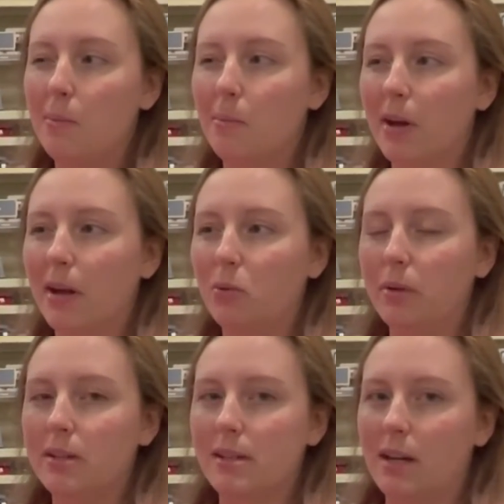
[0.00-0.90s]
but we
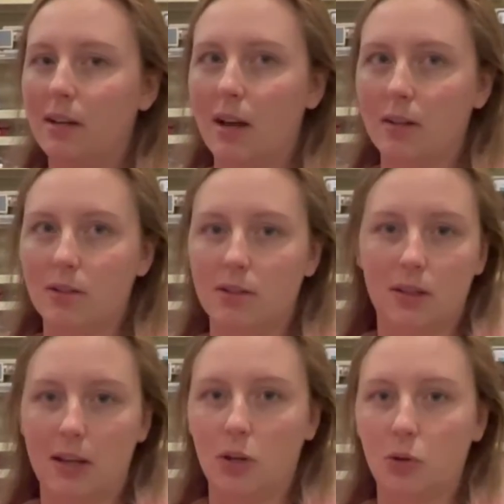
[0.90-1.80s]
decided not to,
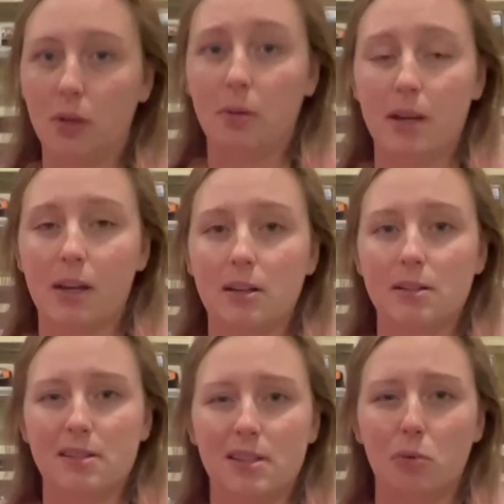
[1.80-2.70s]
like, include it
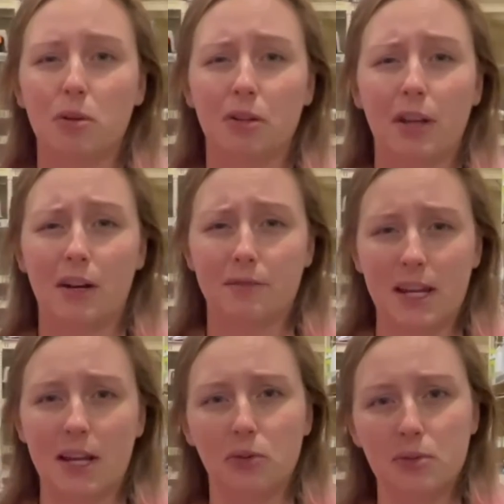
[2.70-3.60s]
because there were a lot of
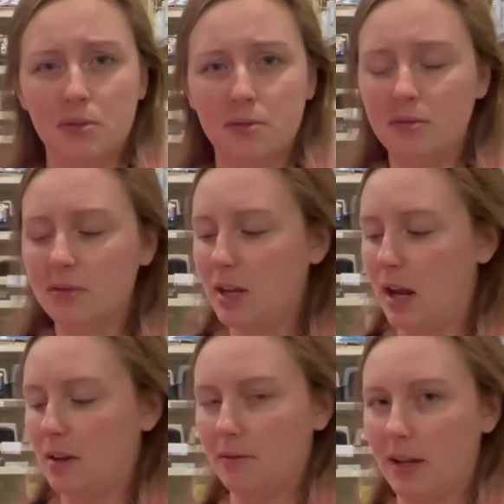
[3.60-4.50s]
scandals
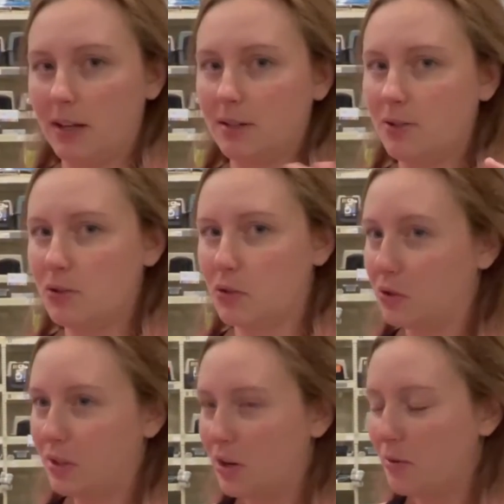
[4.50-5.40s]
kind of, like,
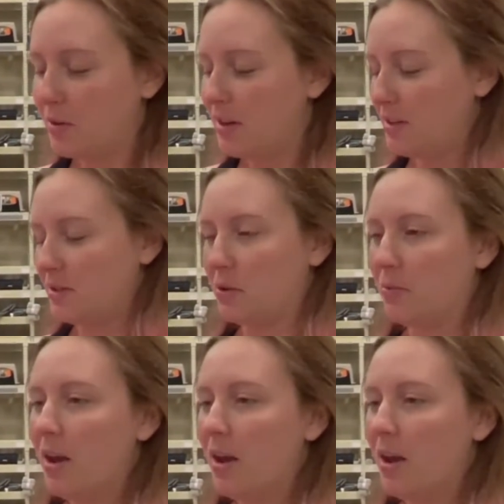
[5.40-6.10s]
circling around it, so